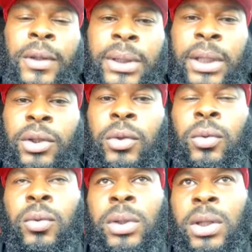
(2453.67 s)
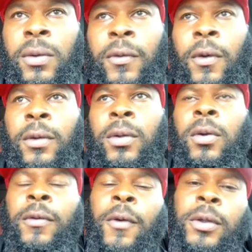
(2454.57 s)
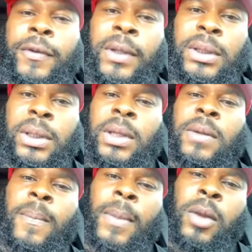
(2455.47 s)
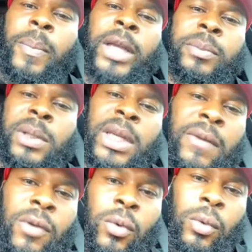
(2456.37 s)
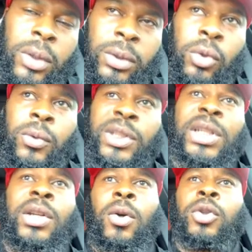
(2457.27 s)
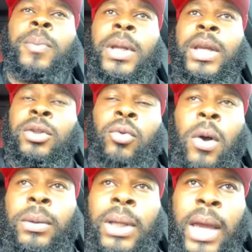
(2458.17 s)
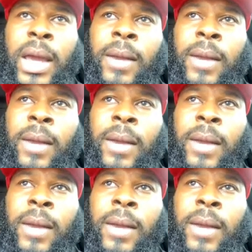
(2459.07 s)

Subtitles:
offense hit you in those first 15, you best believe you're gonna see those plays throughout the